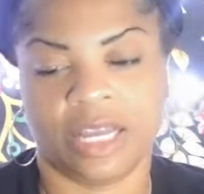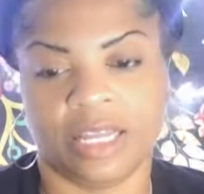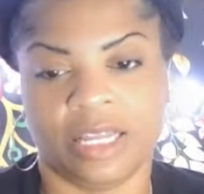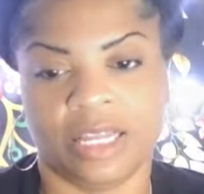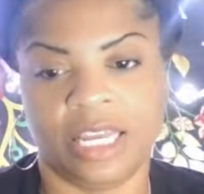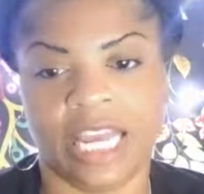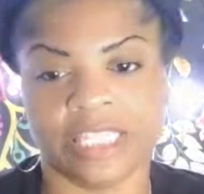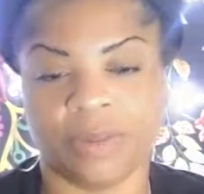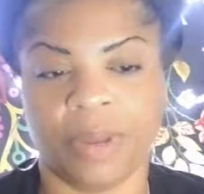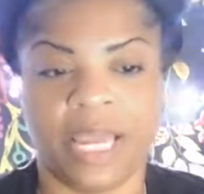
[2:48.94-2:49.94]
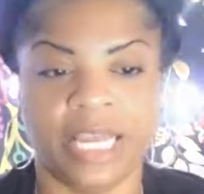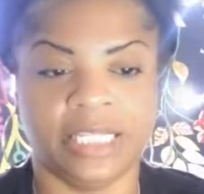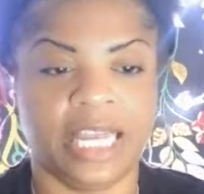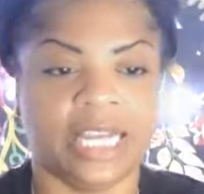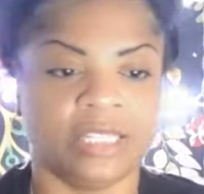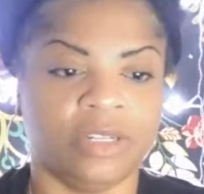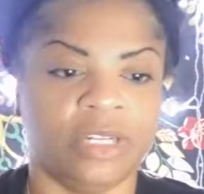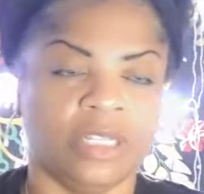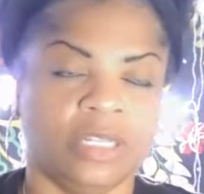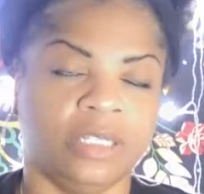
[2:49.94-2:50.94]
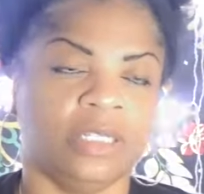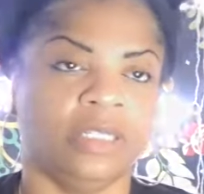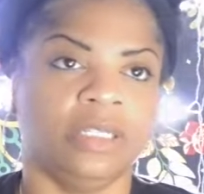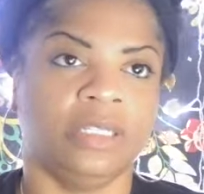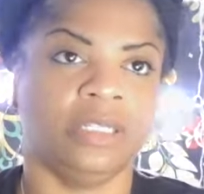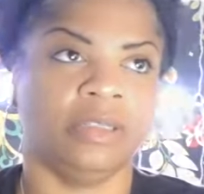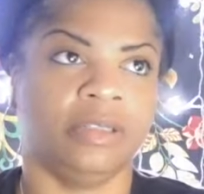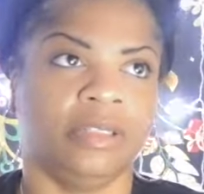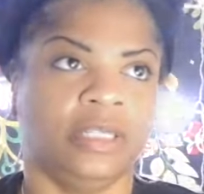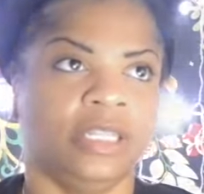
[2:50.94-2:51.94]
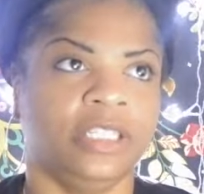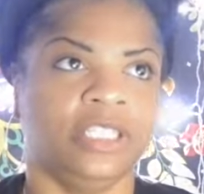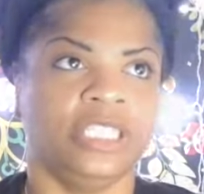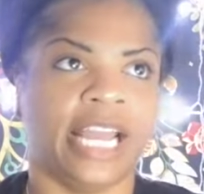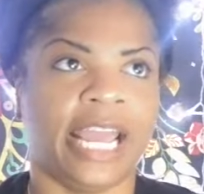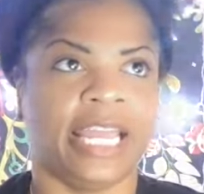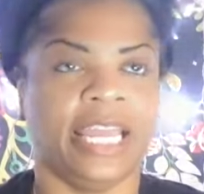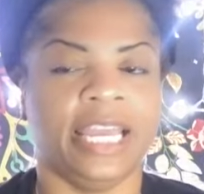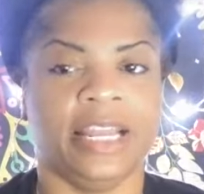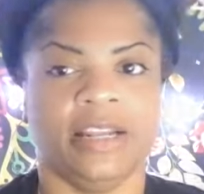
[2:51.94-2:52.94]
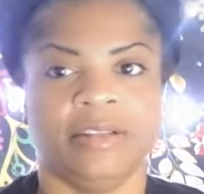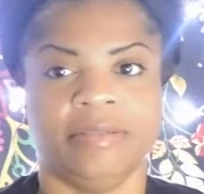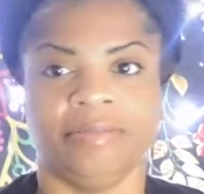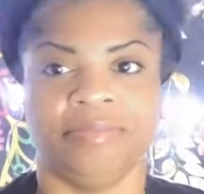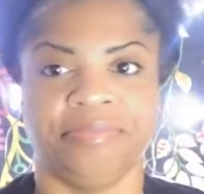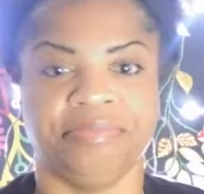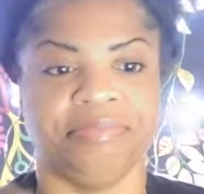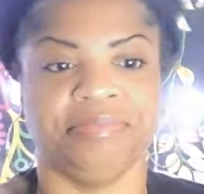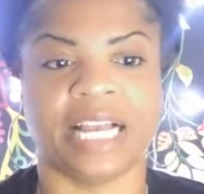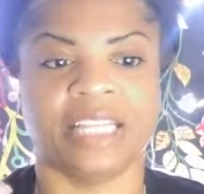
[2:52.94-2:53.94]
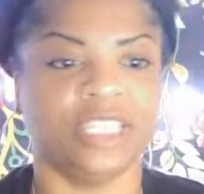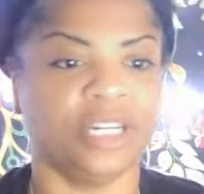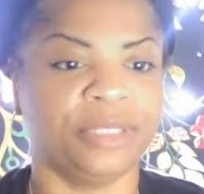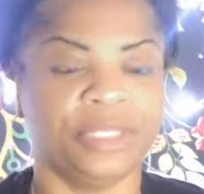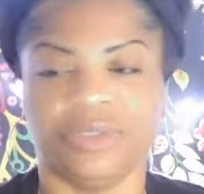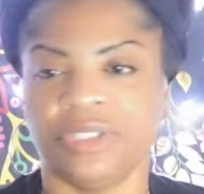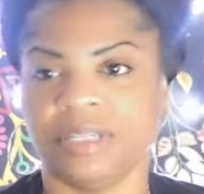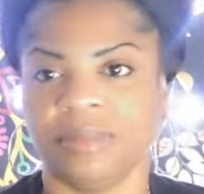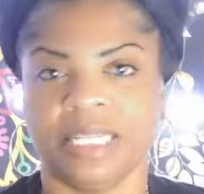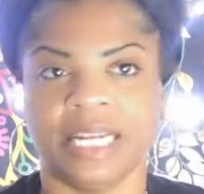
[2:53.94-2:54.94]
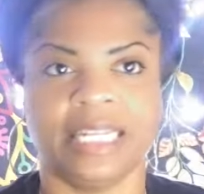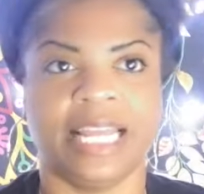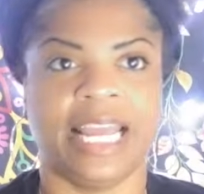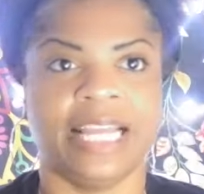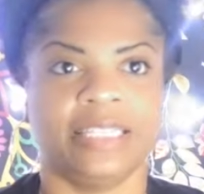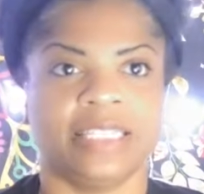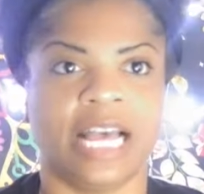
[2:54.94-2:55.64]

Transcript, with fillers: he has on pants, he has on a a little jacket like a jumpsuit or something like that.